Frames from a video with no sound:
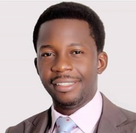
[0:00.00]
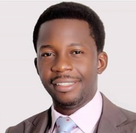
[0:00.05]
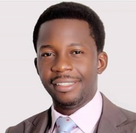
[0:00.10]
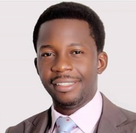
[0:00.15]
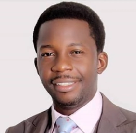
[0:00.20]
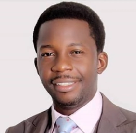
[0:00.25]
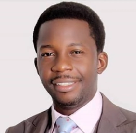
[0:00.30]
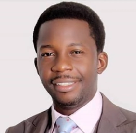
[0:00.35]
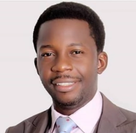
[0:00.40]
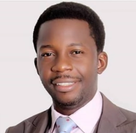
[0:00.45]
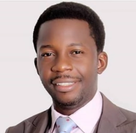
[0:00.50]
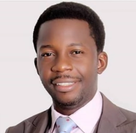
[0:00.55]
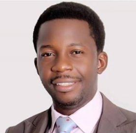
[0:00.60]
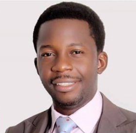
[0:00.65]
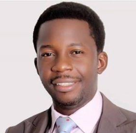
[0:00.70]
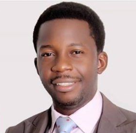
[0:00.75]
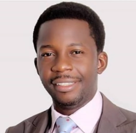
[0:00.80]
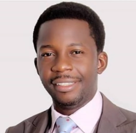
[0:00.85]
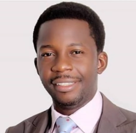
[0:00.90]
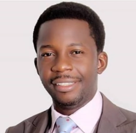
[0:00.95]

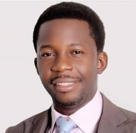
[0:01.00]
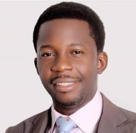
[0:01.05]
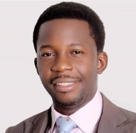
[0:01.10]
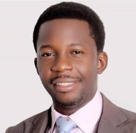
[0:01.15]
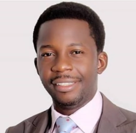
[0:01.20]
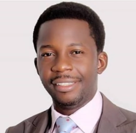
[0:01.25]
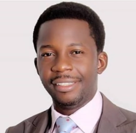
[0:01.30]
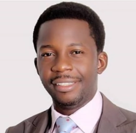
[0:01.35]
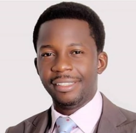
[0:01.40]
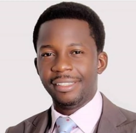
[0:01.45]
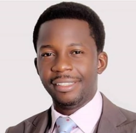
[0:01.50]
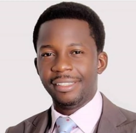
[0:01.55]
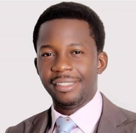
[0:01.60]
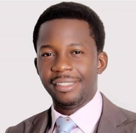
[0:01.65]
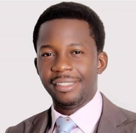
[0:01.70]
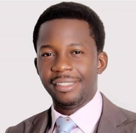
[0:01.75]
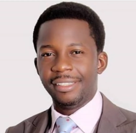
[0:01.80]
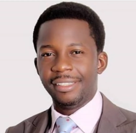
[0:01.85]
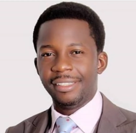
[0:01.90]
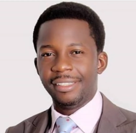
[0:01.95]

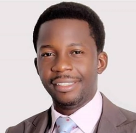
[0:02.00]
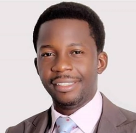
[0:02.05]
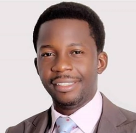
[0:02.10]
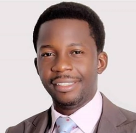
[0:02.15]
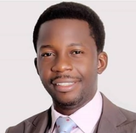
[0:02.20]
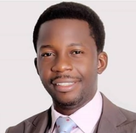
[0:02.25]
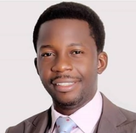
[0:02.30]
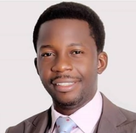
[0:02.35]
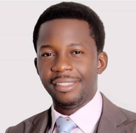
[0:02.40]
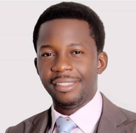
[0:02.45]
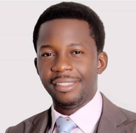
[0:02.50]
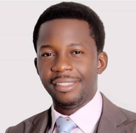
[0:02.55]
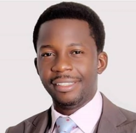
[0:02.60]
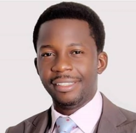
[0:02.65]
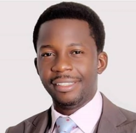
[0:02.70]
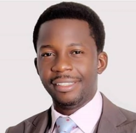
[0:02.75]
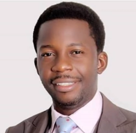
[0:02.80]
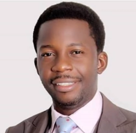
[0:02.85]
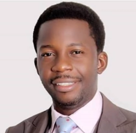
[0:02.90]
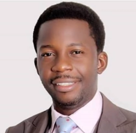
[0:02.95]

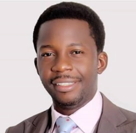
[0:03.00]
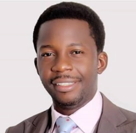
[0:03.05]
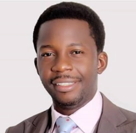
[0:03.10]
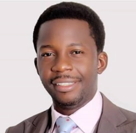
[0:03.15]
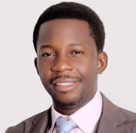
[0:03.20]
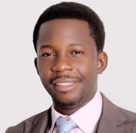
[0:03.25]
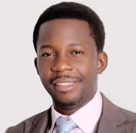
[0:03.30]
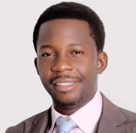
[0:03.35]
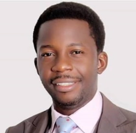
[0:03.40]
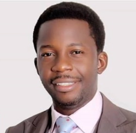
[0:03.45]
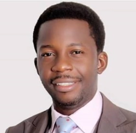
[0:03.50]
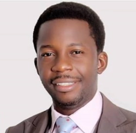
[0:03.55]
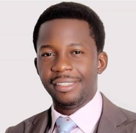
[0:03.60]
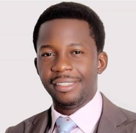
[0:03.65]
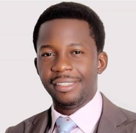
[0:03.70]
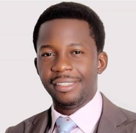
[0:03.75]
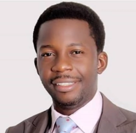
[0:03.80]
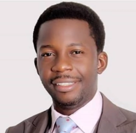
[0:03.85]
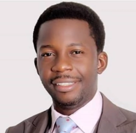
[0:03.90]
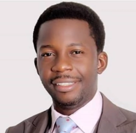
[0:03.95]

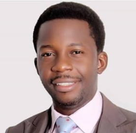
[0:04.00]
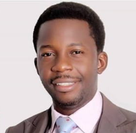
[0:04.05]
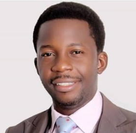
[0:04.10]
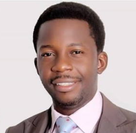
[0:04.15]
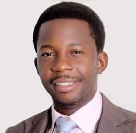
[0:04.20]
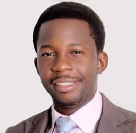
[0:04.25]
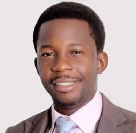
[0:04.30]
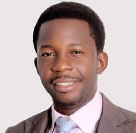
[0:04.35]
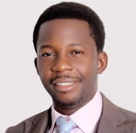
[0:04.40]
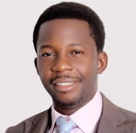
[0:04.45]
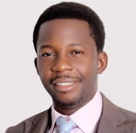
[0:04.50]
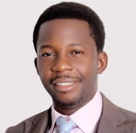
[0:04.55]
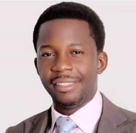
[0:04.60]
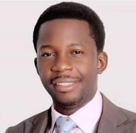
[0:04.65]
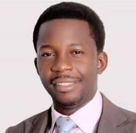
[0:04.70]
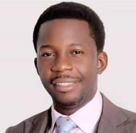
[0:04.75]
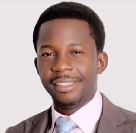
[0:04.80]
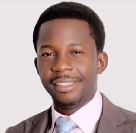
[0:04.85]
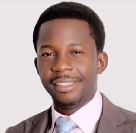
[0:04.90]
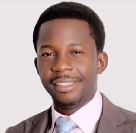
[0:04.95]

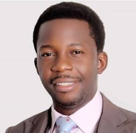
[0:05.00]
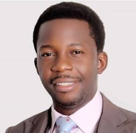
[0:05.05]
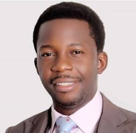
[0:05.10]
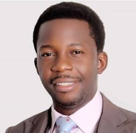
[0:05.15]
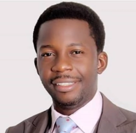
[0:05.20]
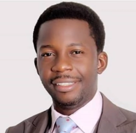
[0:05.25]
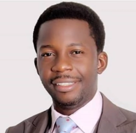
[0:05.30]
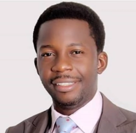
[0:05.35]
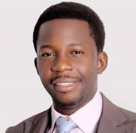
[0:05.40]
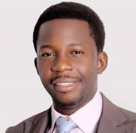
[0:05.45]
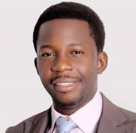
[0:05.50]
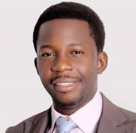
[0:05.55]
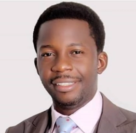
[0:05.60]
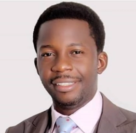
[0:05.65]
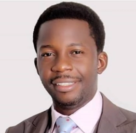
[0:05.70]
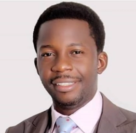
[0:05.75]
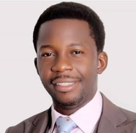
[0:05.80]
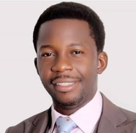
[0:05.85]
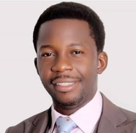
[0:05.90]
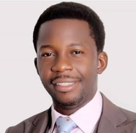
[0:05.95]
(silence)